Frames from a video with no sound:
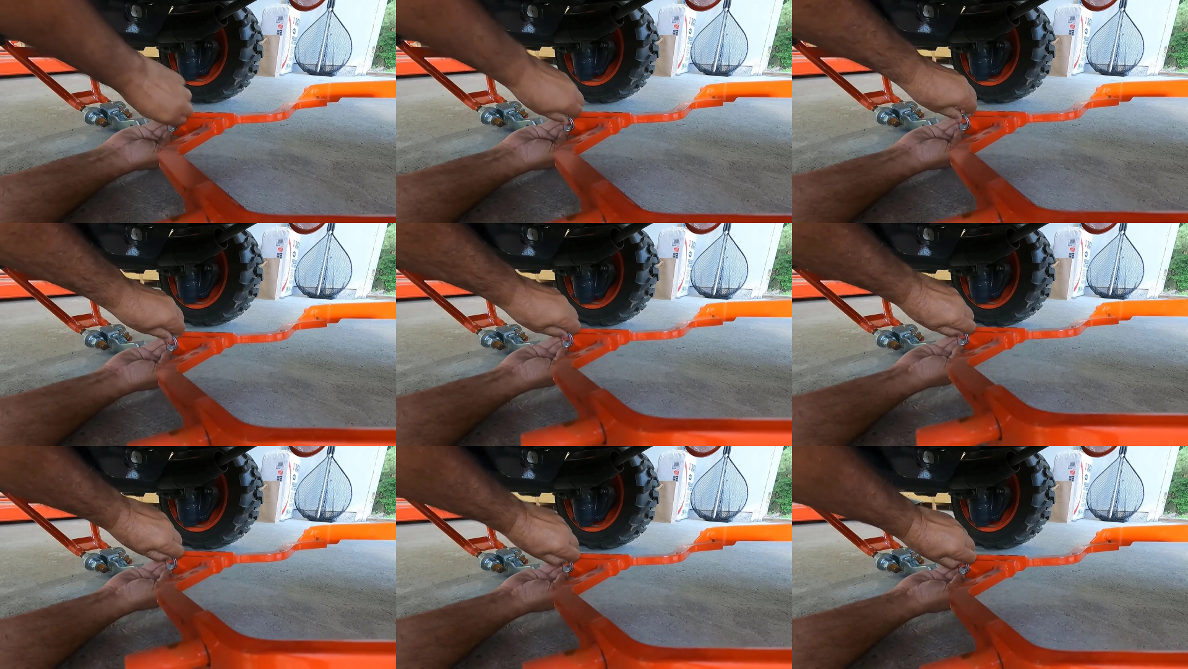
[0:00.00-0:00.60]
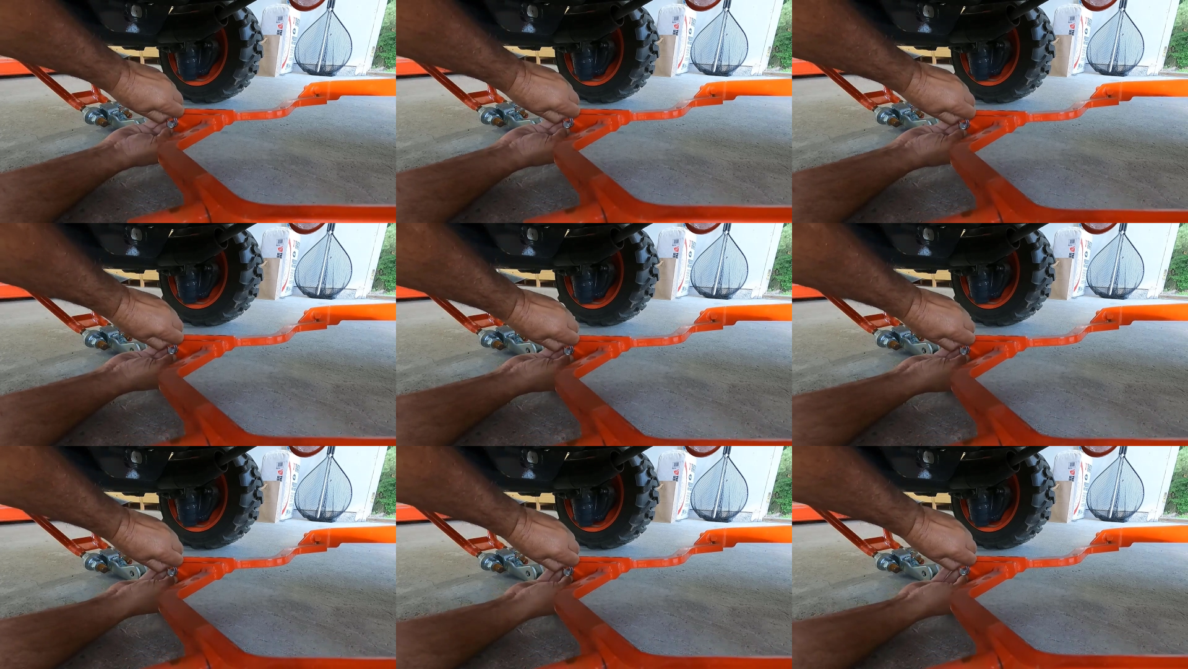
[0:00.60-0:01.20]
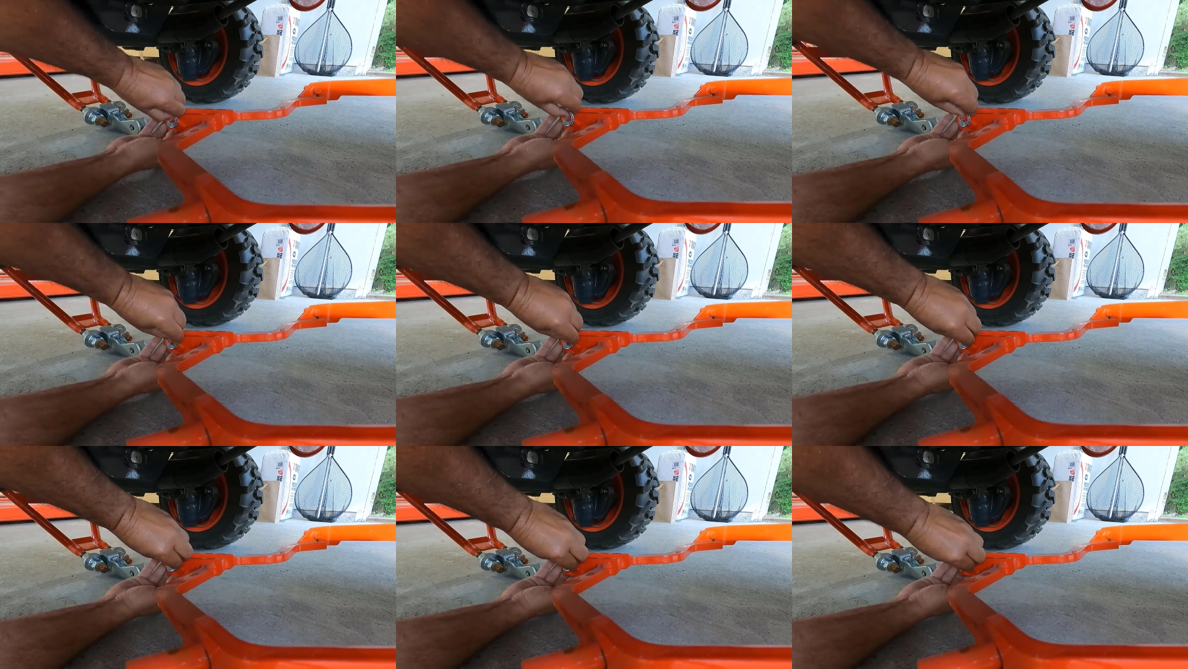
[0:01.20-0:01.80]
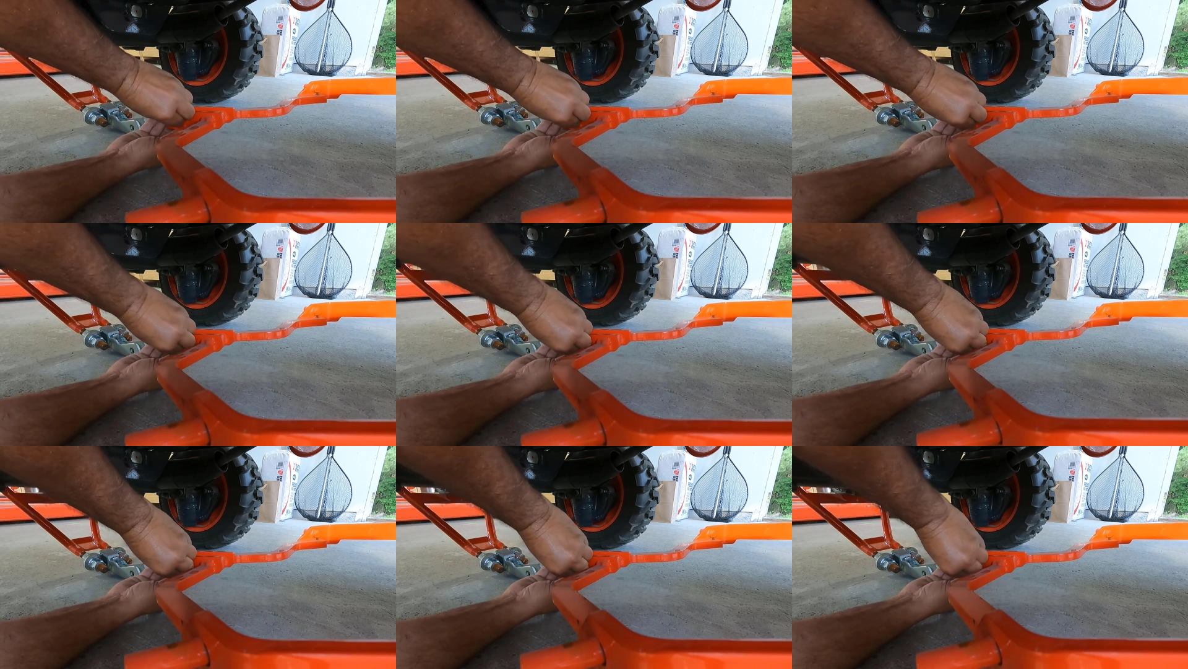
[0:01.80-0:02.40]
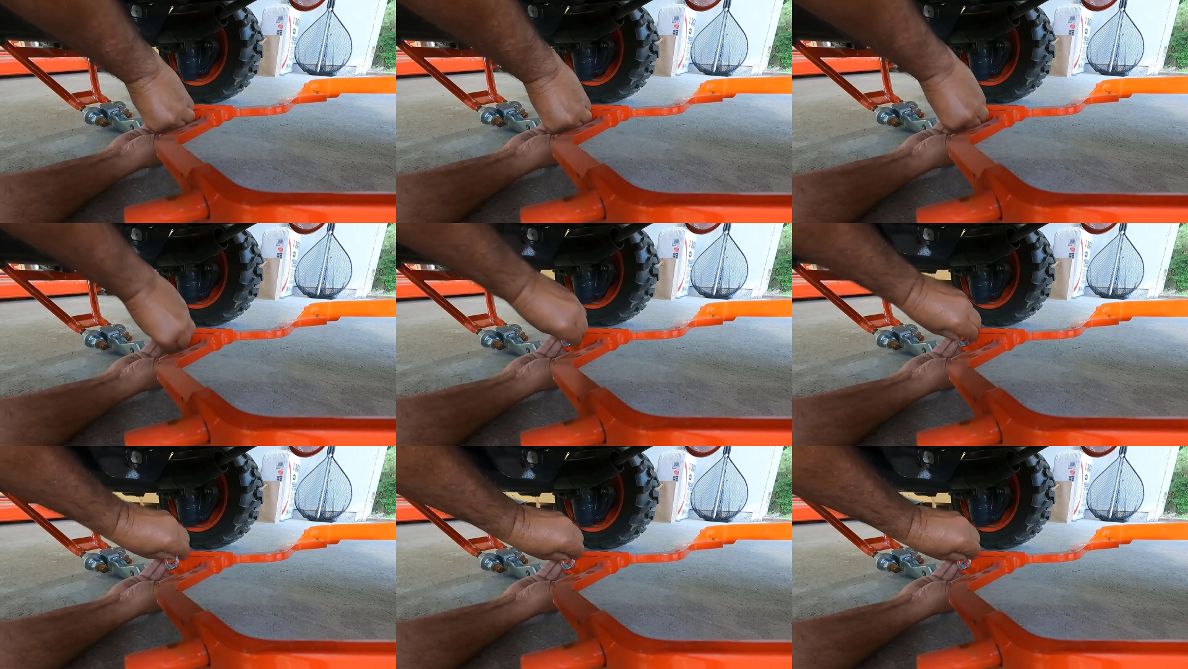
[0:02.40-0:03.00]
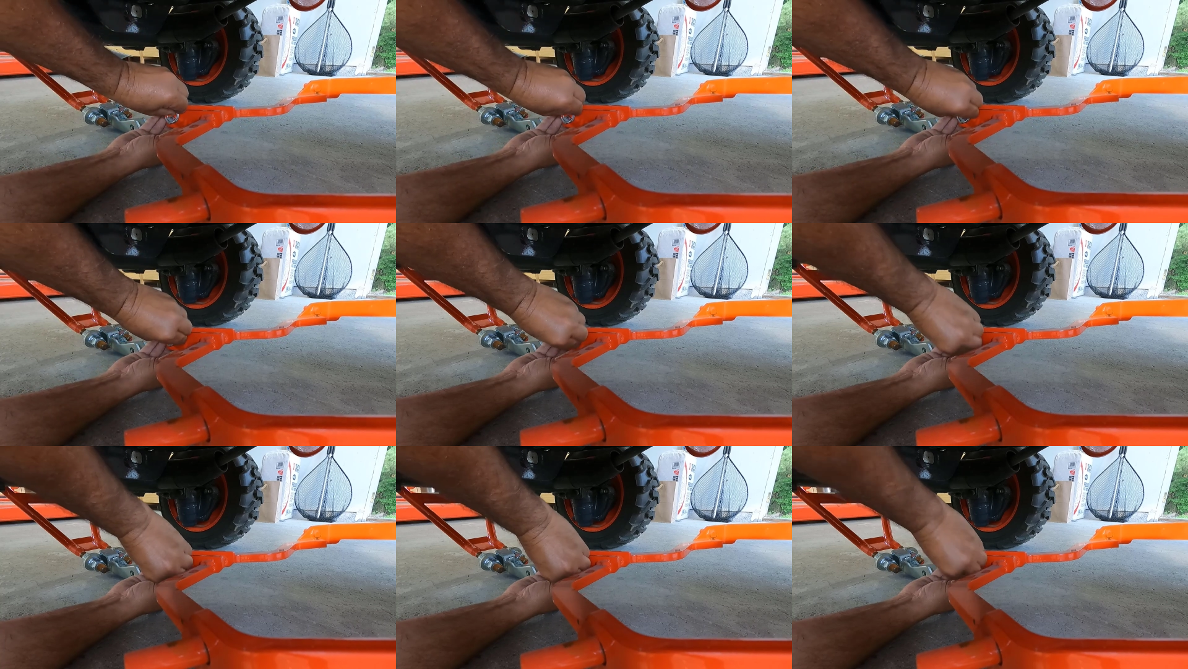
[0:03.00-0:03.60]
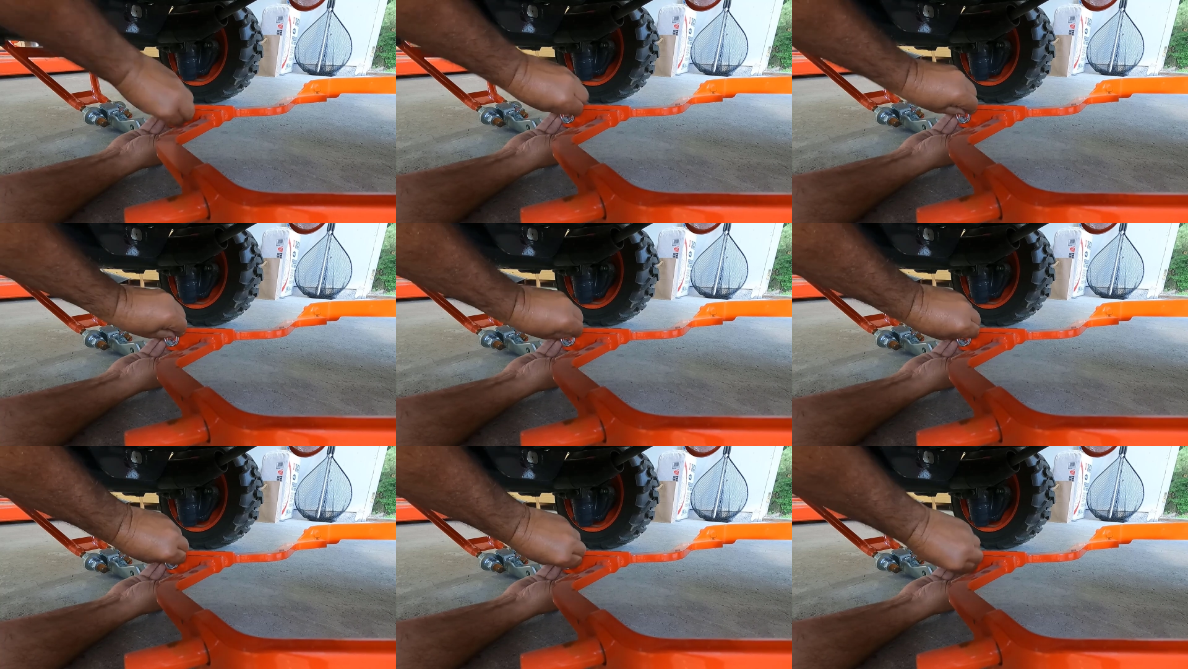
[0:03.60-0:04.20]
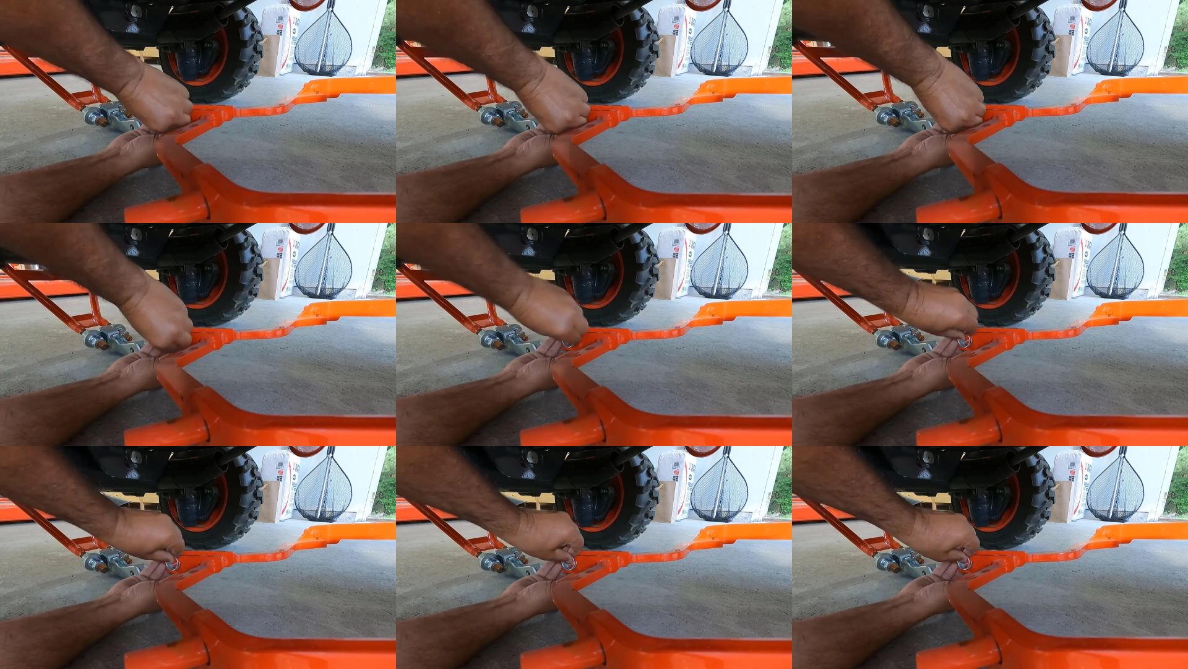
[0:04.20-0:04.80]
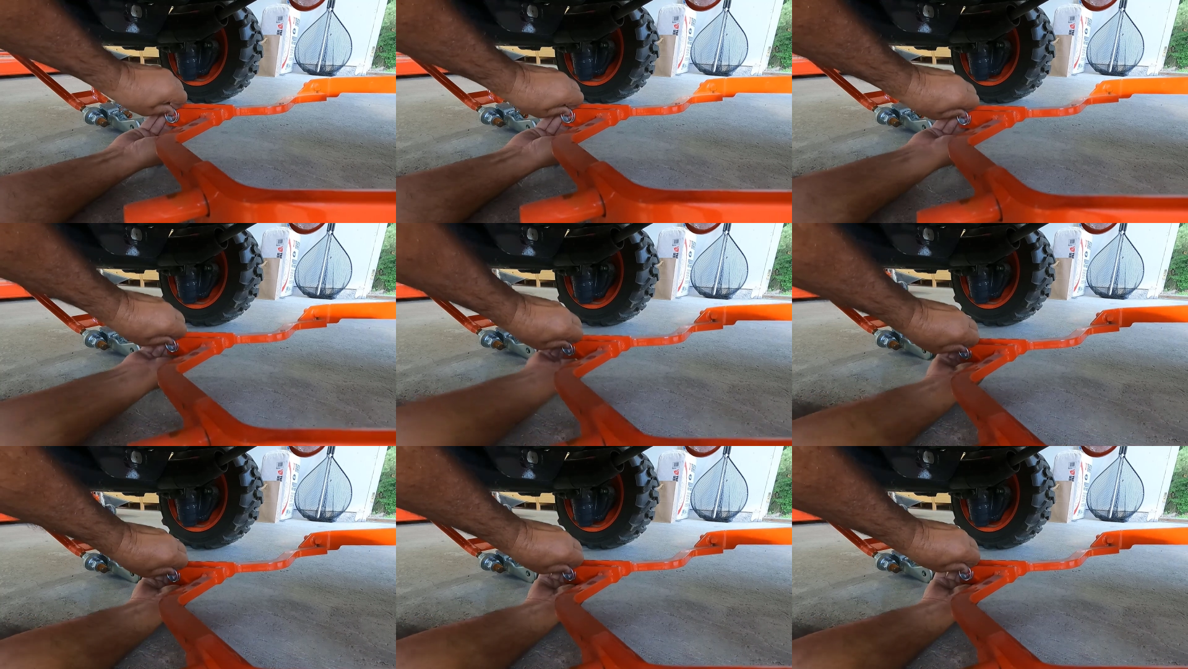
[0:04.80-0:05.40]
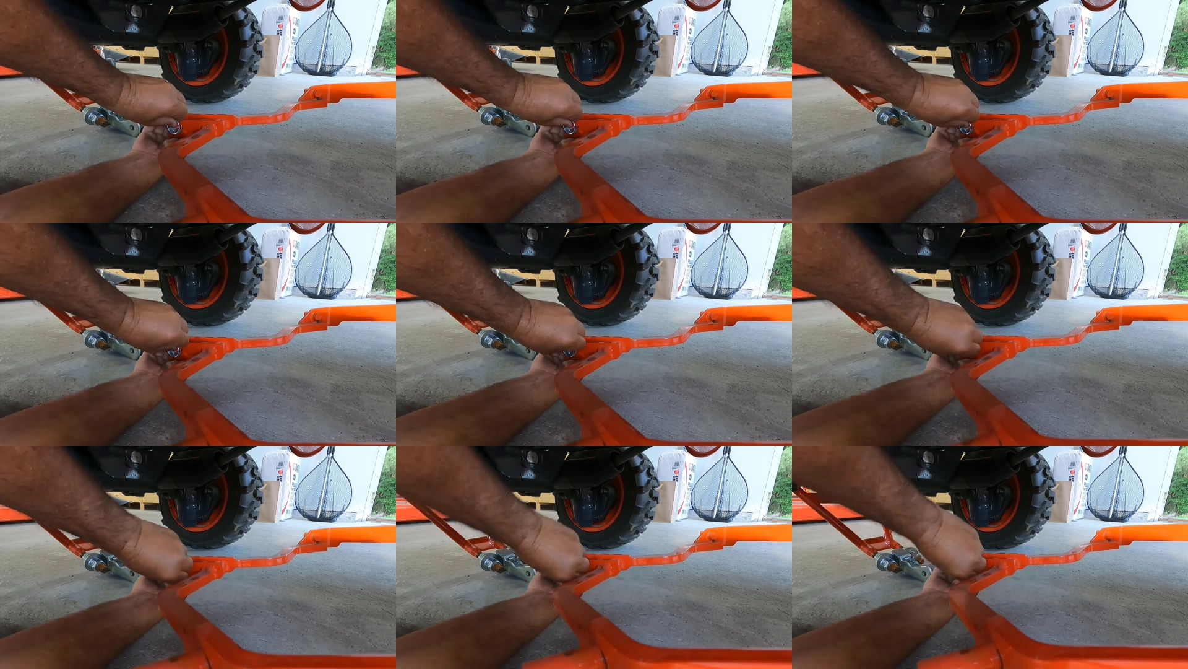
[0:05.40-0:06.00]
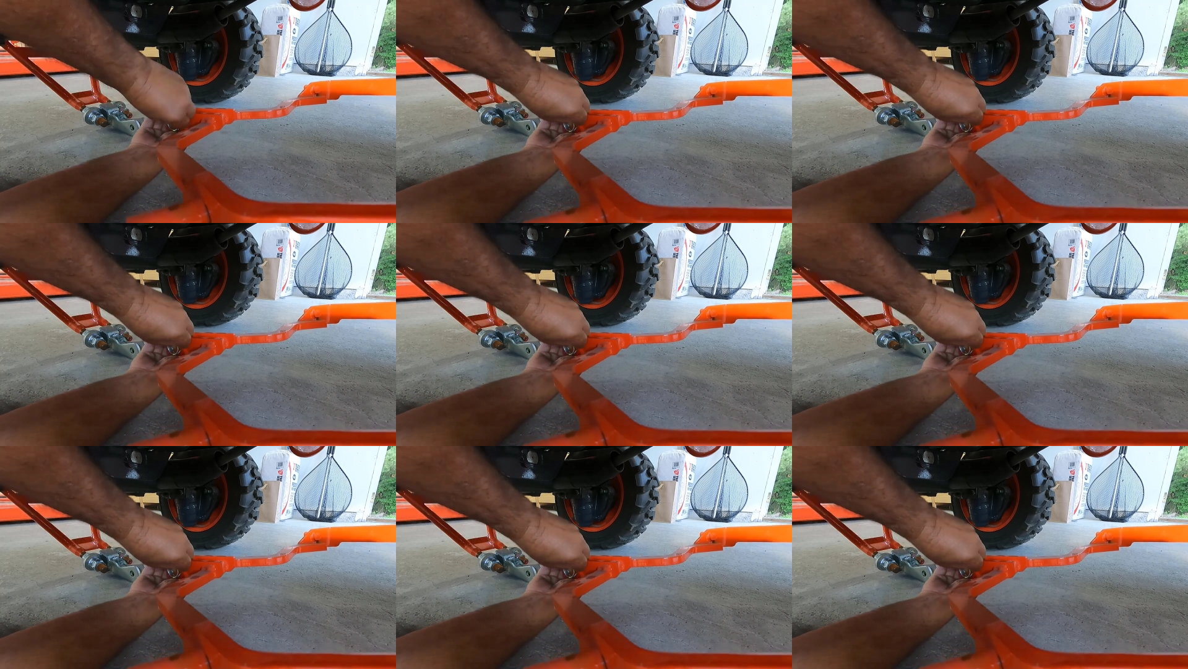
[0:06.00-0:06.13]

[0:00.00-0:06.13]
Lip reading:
(no speaker visible)